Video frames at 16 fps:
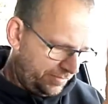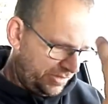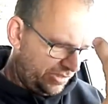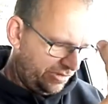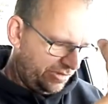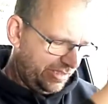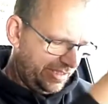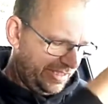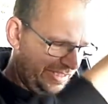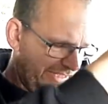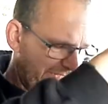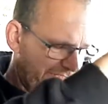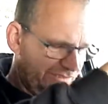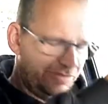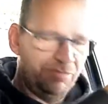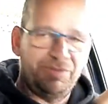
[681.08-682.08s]
that
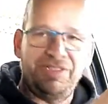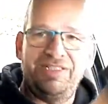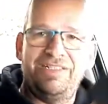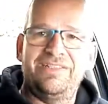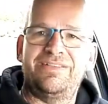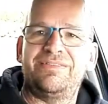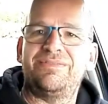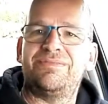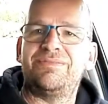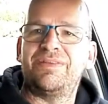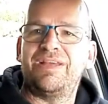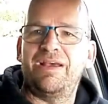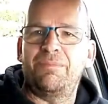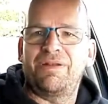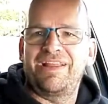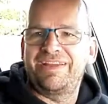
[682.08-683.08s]
needs to be
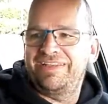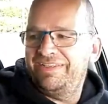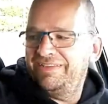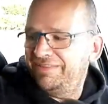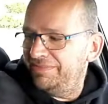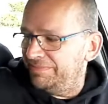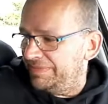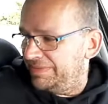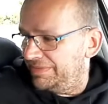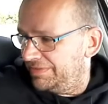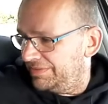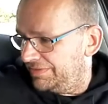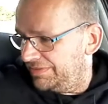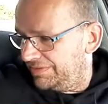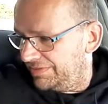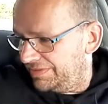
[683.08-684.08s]
a blanket.
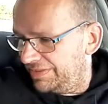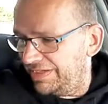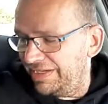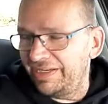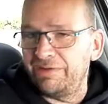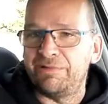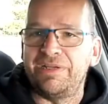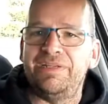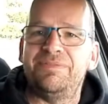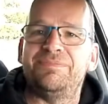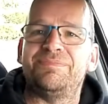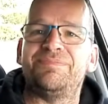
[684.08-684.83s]
Anyway,